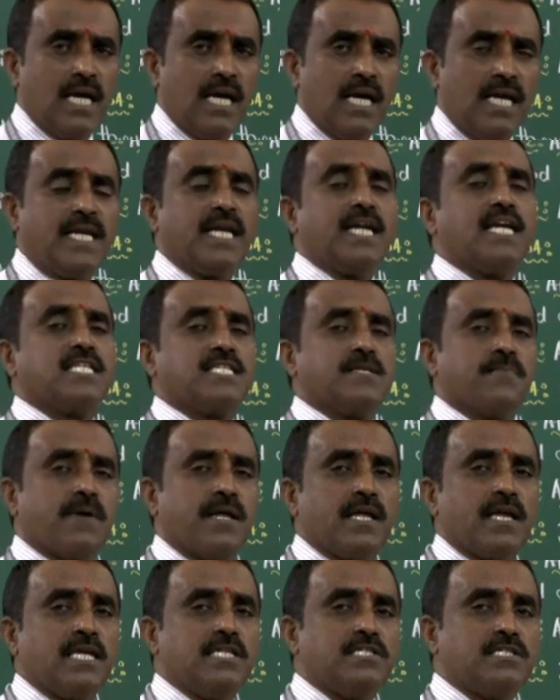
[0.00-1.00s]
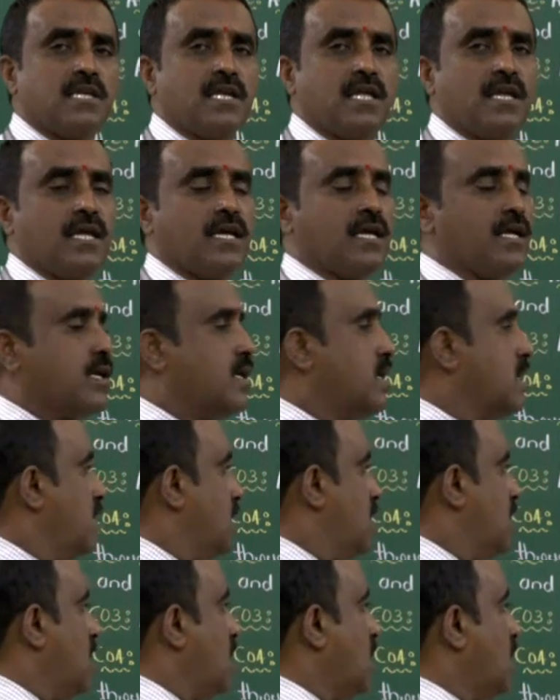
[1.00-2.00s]
interdisciplinary engineering
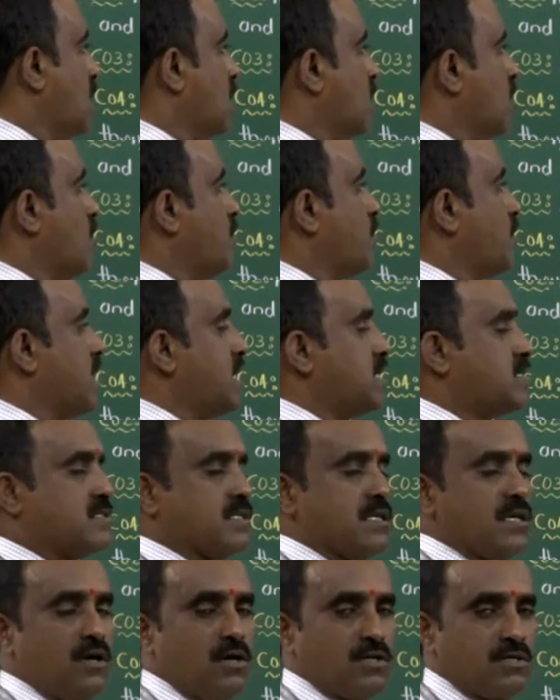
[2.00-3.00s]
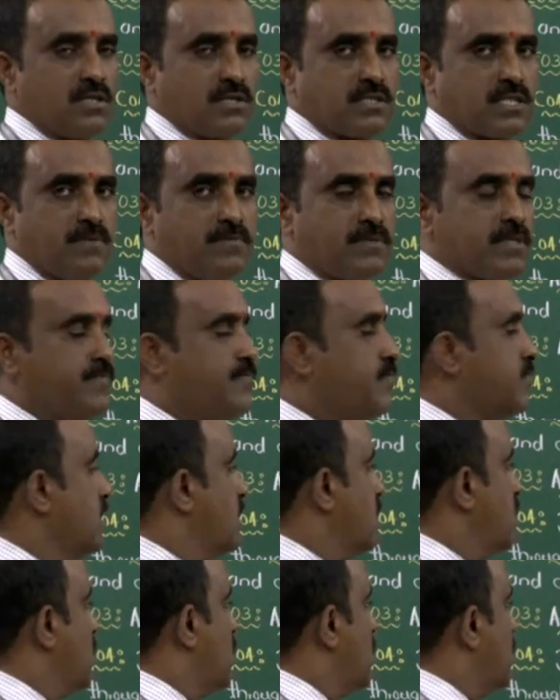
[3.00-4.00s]
components or systems
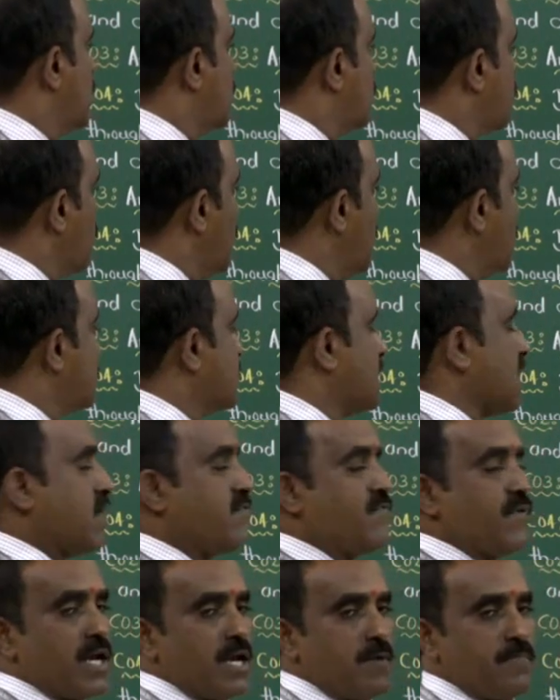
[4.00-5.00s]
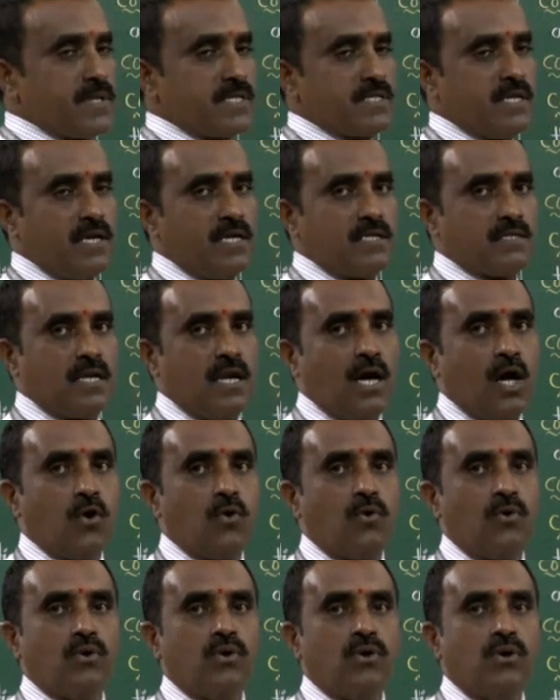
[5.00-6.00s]
through its graphical representation,
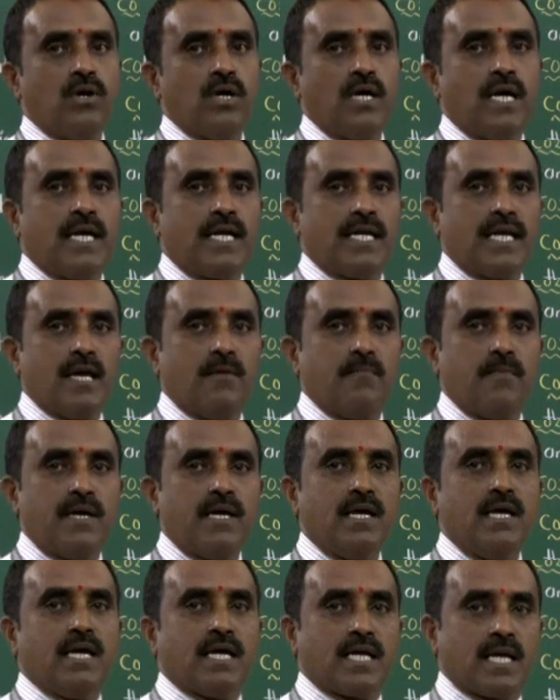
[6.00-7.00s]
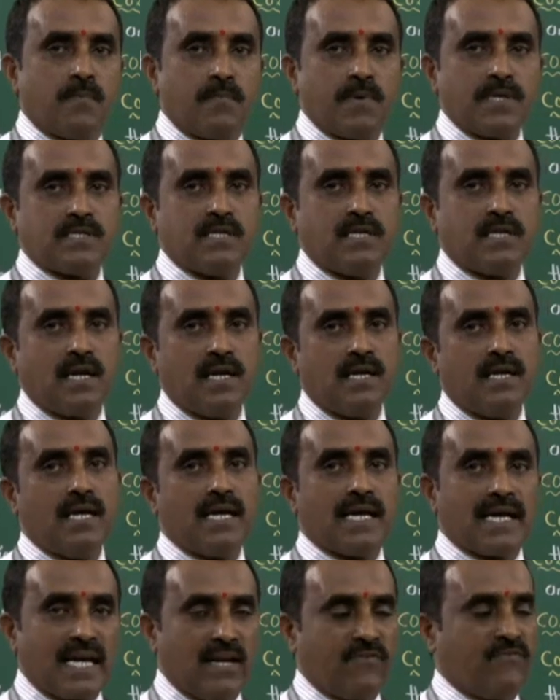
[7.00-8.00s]
how it can be
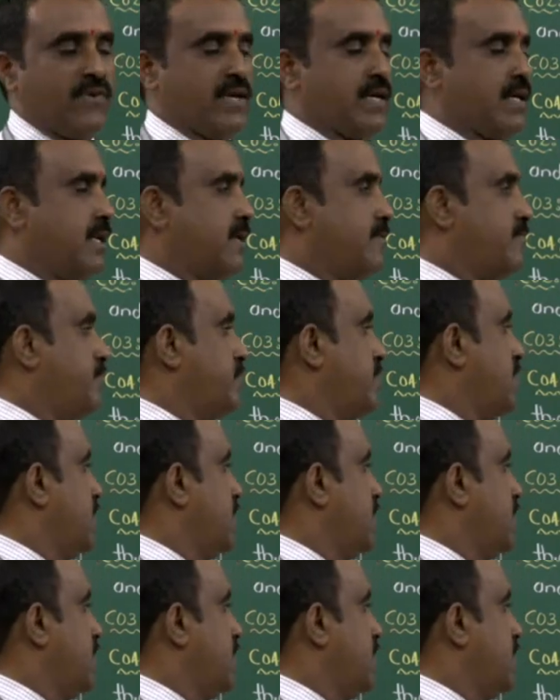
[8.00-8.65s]
represented graphically.